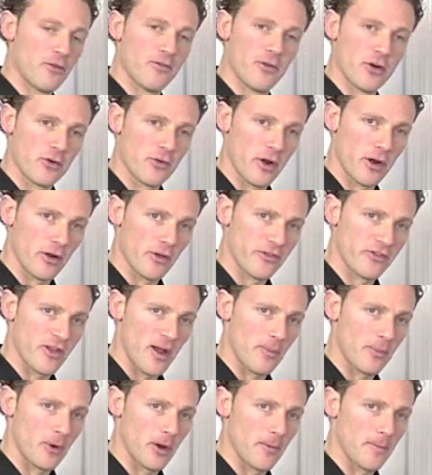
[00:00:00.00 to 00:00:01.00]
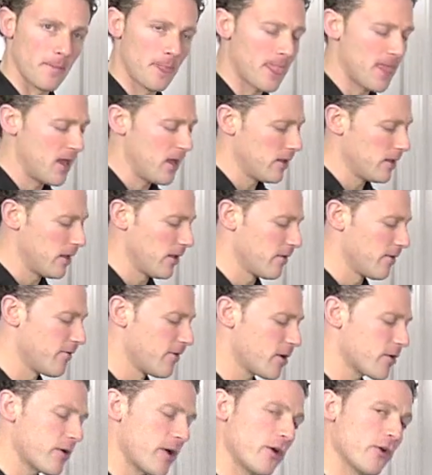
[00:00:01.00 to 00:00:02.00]
the foot cradle separate. Now the
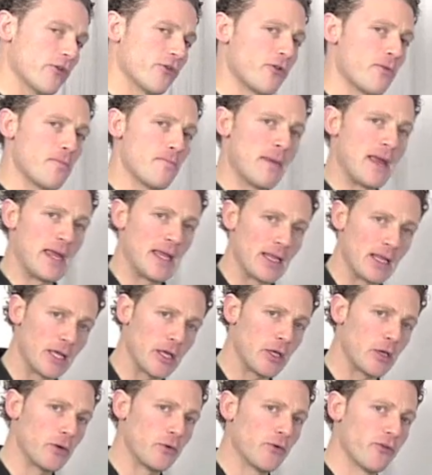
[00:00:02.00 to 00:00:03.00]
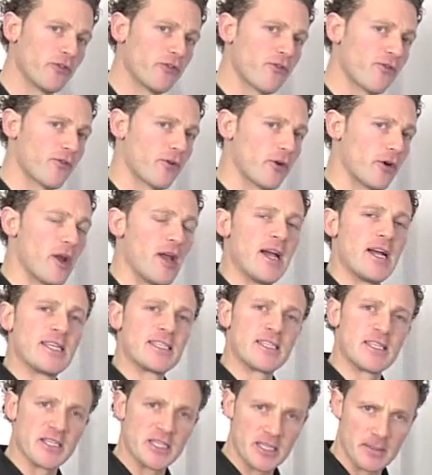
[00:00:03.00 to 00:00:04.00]
foot cradles are mainly used for
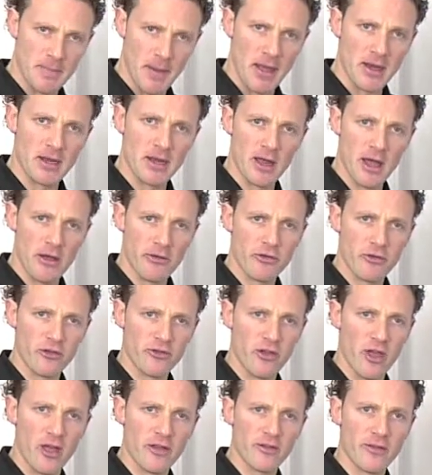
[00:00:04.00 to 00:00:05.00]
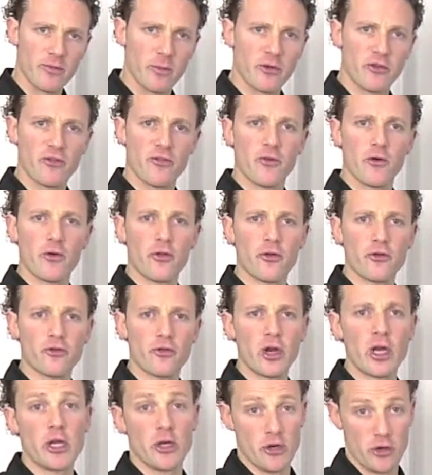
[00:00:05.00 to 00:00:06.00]
suspended exercises which further
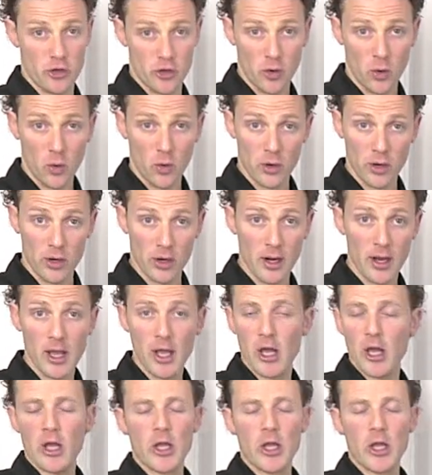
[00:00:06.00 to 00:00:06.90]
train your core.